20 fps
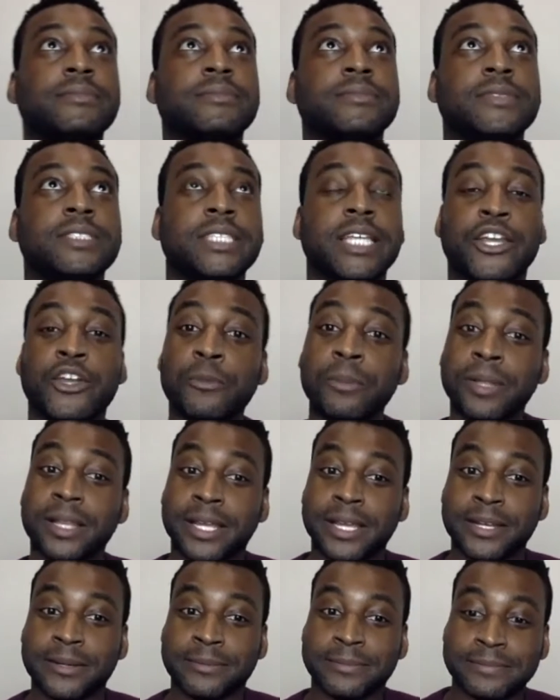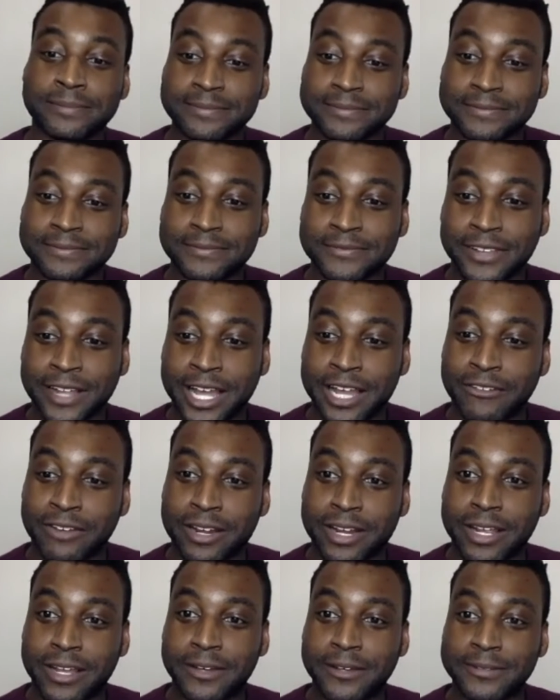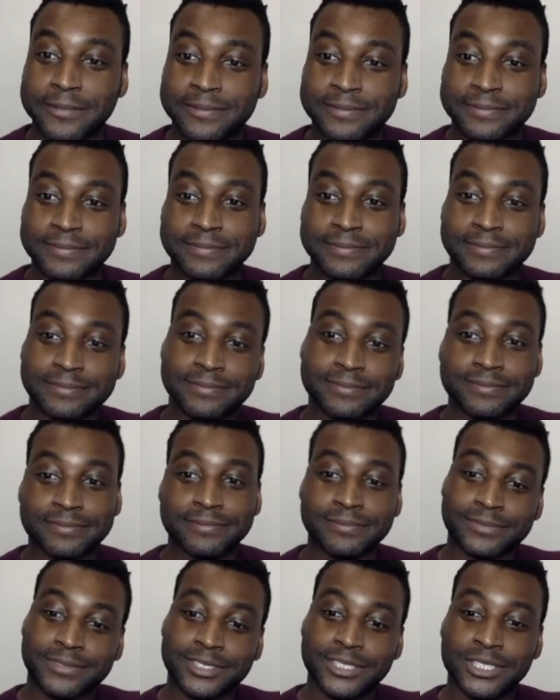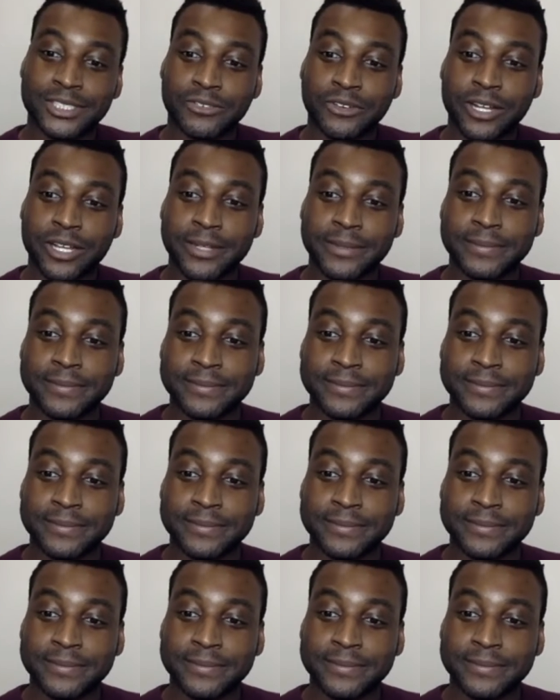It's an airplane flying right now. It's great.